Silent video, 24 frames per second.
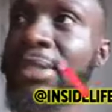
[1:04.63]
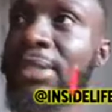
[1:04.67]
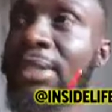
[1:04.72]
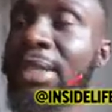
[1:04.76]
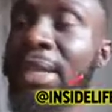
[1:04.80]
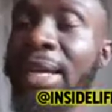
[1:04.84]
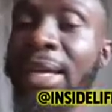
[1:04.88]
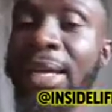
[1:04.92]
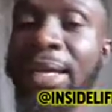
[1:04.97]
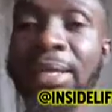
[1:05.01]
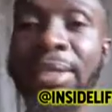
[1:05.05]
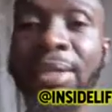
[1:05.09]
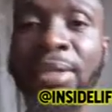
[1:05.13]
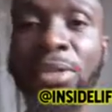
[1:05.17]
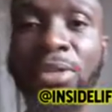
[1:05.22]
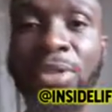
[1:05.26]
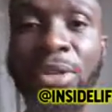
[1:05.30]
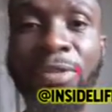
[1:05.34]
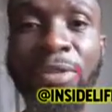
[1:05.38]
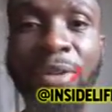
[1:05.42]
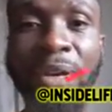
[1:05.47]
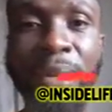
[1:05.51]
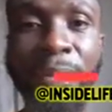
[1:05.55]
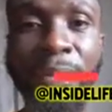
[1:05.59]
Nah, this
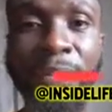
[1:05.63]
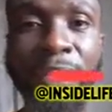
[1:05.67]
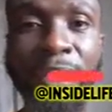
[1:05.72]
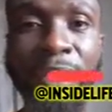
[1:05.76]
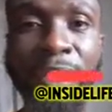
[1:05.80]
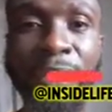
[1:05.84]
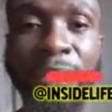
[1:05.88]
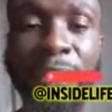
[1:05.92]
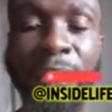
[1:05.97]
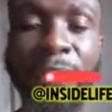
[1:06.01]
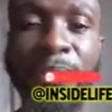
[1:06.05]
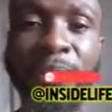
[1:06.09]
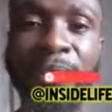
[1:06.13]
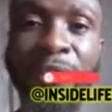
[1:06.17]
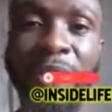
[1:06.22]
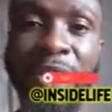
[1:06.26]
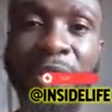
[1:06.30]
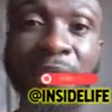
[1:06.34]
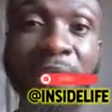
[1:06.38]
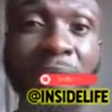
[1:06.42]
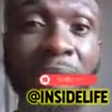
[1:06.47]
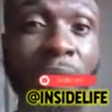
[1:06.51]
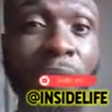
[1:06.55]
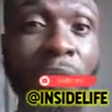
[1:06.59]
one for happen now.
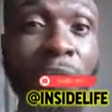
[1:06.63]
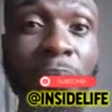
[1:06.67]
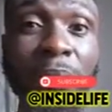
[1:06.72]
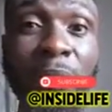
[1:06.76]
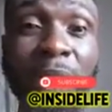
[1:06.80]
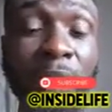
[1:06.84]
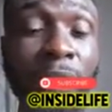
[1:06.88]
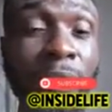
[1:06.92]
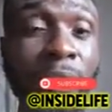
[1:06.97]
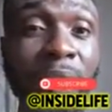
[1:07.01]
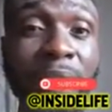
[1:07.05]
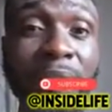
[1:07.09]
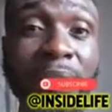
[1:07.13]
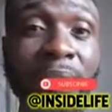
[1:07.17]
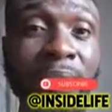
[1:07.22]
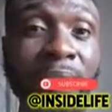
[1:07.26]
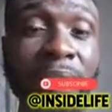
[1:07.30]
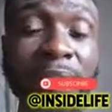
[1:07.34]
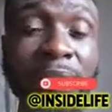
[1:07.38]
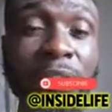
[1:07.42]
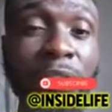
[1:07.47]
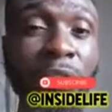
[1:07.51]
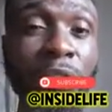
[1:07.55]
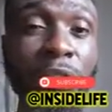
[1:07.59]
Say God make your
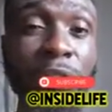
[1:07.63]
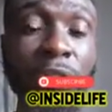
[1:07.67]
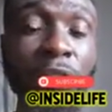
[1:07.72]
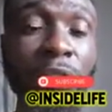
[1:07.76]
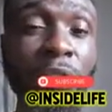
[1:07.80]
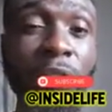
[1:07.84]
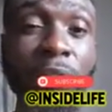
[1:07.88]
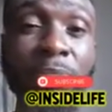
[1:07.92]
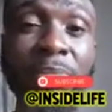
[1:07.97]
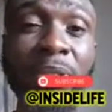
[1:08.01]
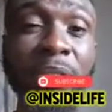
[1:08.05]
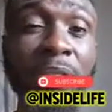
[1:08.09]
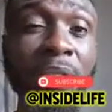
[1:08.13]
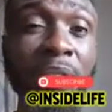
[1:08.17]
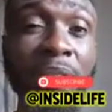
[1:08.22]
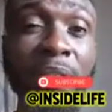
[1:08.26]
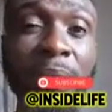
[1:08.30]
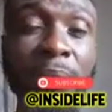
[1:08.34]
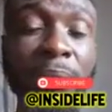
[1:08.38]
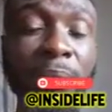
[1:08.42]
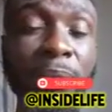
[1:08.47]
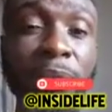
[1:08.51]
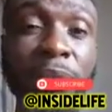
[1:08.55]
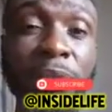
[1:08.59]
entire church shall begin
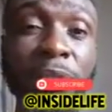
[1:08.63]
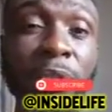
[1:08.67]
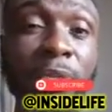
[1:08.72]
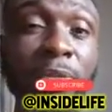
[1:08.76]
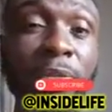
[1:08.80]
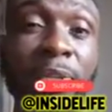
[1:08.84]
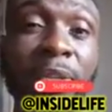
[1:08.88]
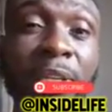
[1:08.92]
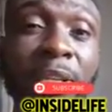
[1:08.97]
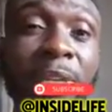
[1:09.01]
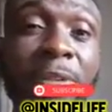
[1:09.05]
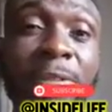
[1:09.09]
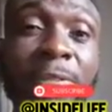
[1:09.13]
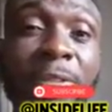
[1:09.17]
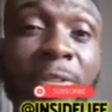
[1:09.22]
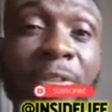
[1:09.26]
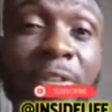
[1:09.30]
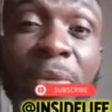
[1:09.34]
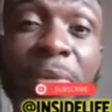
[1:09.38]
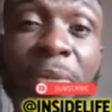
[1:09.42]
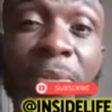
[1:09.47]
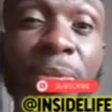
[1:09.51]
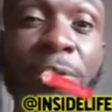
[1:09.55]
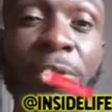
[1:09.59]
keep people. Say
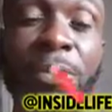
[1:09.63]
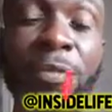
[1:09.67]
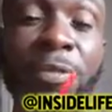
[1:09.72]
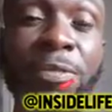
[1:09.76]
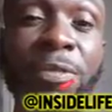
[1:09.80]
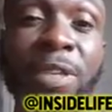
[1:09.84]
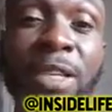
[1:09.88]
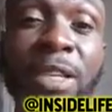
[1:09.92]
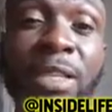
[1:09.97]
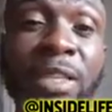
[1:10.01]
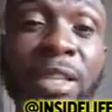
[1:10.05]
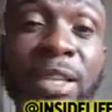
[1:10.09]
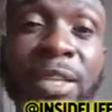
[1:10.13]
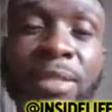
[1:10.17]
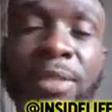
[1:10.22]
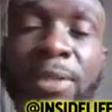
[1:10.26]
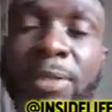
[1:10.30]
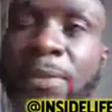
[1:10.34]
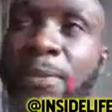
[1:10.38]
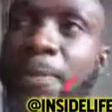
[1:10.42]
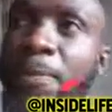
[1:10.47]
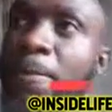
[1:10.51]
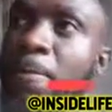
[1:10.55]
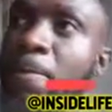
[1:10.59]
50 people fear dead.
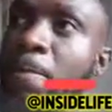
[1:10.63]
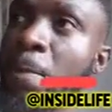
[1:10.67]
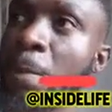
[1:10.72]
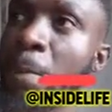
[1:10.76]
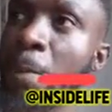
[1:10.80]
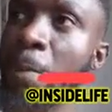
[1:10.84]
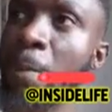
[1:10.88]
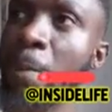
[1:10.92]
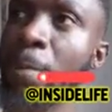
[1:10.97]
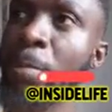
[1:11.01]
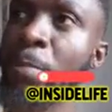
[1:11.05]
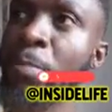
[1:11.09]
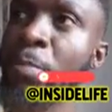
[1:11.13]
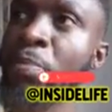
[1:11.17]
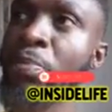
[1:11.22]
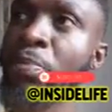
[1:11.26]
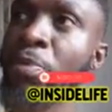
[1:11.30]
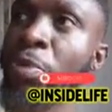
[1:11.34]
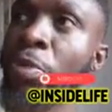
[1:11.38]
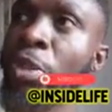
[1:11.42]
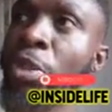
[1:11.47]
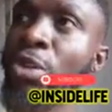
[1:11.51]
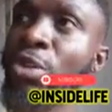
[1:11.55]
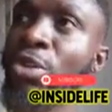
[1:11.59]

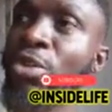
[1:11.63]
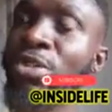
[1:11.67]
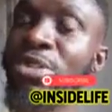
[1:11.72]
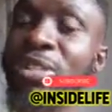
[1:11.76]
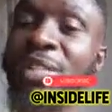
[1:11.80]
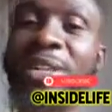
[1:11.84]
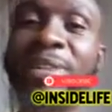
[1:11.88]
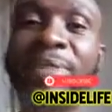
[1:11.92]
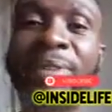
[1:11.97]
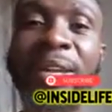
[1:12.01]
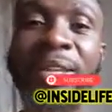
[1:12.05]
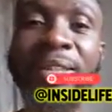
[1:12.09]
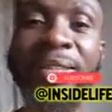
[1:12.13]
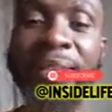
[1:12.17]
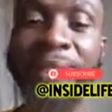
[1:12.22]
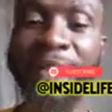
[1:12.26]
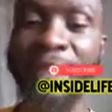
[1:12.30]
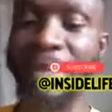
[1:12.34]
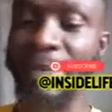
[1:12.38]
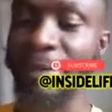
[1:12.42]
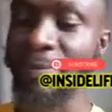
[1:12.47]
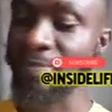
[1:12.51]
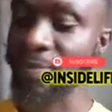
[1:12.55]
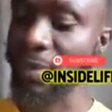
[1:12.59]
You see right
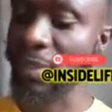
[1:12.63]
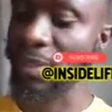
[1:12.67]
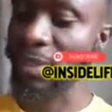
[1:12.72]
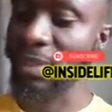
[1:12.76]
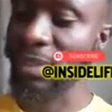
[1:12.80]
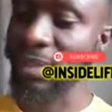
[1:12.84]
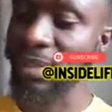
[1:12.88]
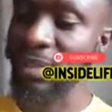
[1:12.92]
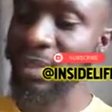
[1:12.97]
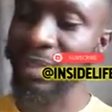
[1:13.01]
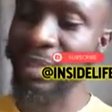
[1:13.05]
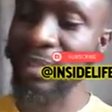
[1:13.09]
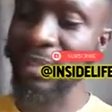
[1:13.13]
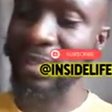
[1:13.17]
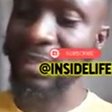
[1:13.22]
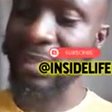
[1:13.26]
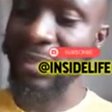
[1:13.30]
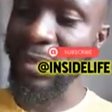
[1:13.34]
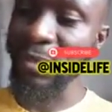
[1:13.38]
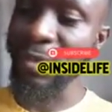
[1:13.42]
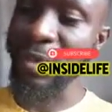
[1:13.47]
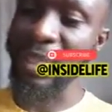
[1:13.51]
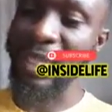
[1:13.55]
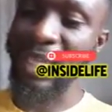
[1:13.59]
now, this
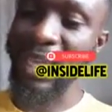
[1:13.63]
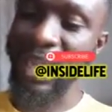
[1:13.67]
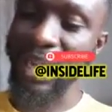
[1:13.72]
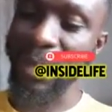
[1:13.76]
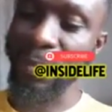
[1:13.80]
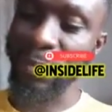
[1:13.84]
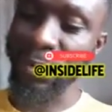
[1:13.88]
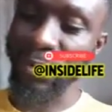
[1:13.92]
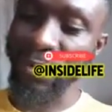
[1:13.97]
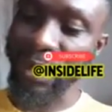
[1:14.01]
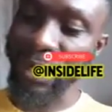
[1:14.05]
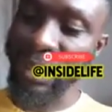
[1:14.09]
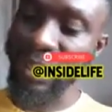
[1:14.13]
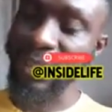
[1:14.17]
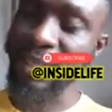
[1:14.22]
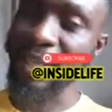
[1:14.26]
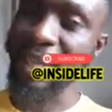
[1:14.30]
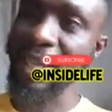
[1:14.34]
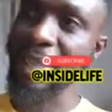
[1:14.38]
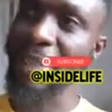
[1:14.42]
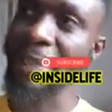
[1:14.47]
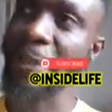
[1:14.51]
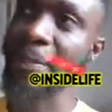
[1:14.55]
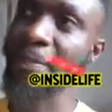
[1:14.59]
thing when they happen right
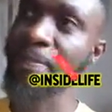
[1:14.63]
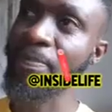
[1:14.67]
now,